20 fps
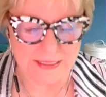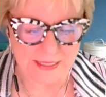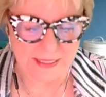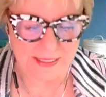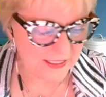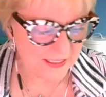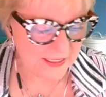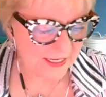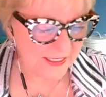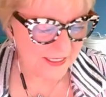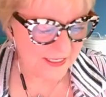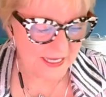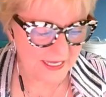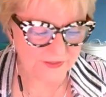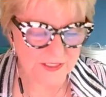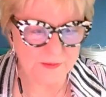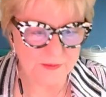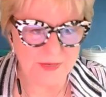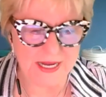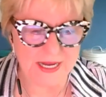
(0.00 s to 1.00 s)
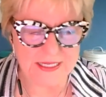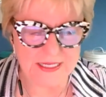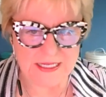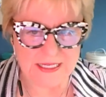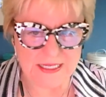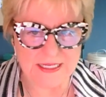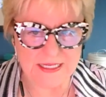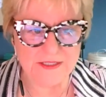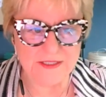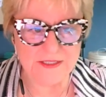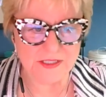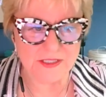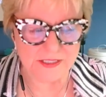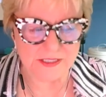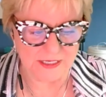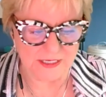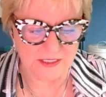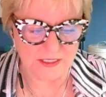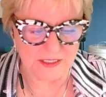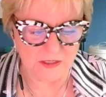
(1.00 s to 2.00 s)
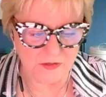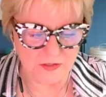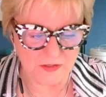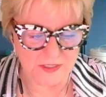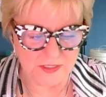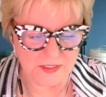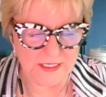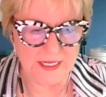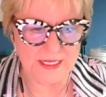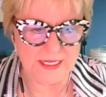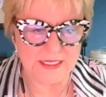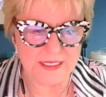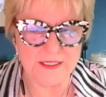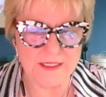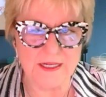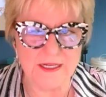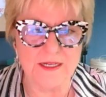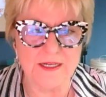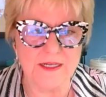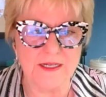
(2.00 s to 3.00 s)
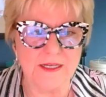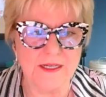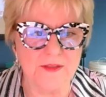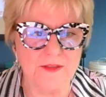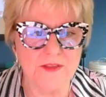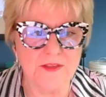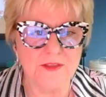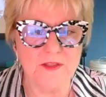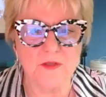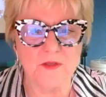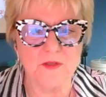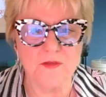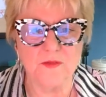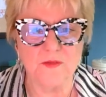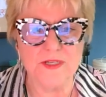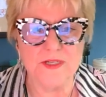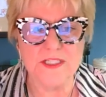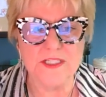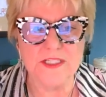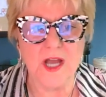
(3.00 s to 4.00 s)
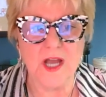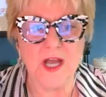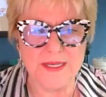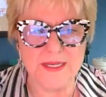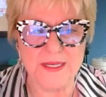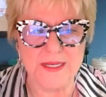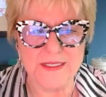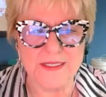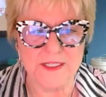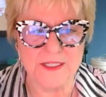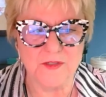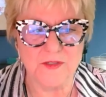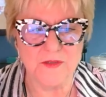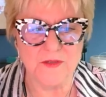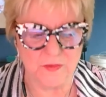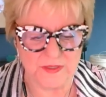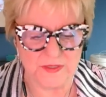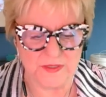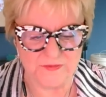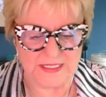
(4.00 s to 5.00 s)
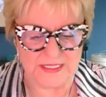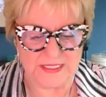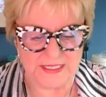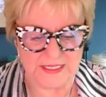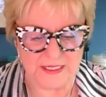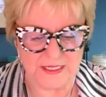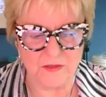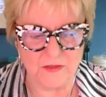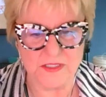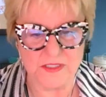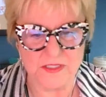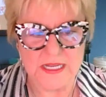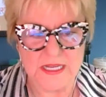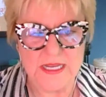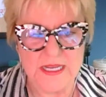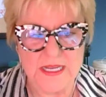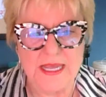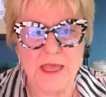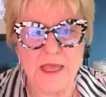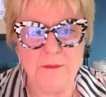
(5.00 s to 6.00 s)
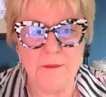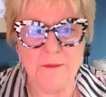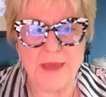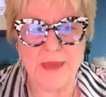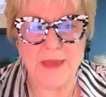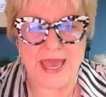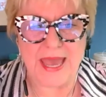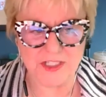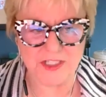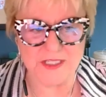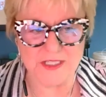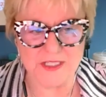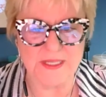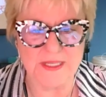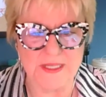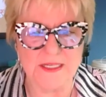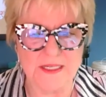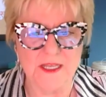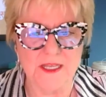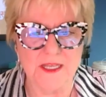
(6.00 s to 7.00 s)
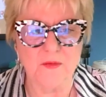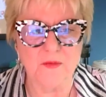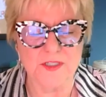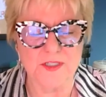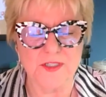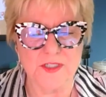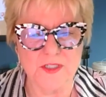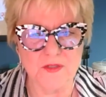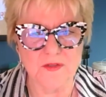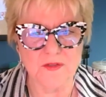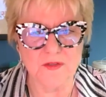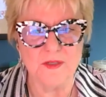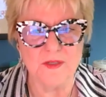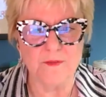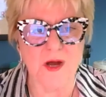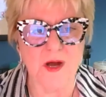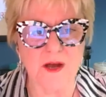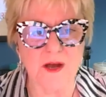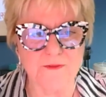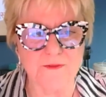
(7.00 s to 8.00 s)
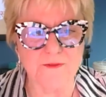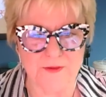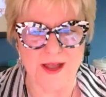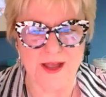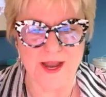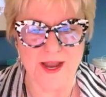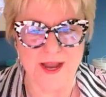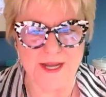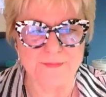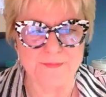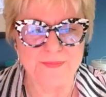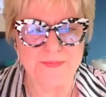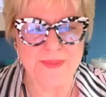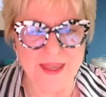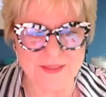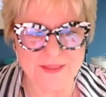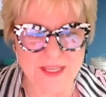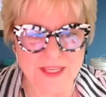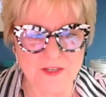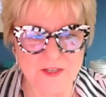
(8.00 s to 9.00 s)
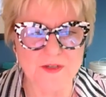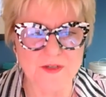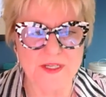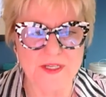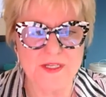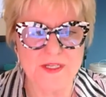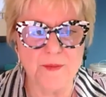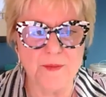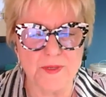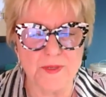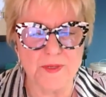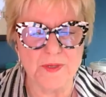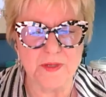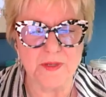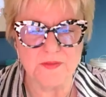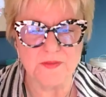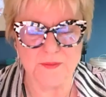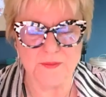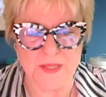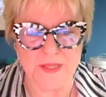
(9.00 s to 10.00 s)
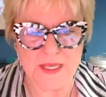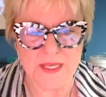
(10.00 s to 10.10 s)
And I gave some ideas. You know, you need like a, do three topics and do three videos and batch them. In other words, do them offline and then you can upload them